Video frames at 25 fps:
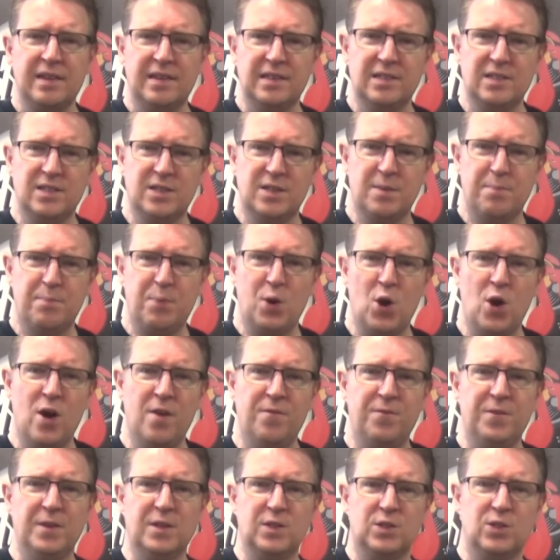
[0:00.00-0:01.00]
This is the
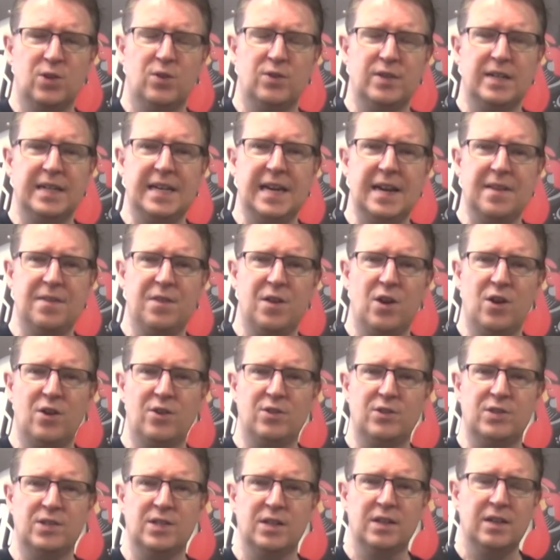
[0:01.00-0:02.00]
perfect song to get
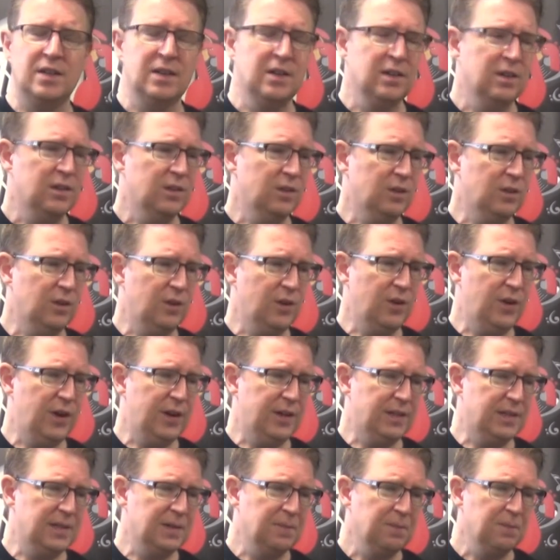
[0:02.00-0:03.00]
those
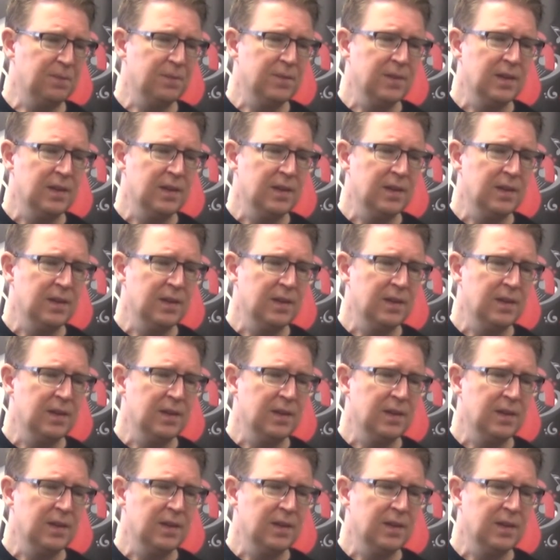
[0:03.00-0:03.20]
learnt.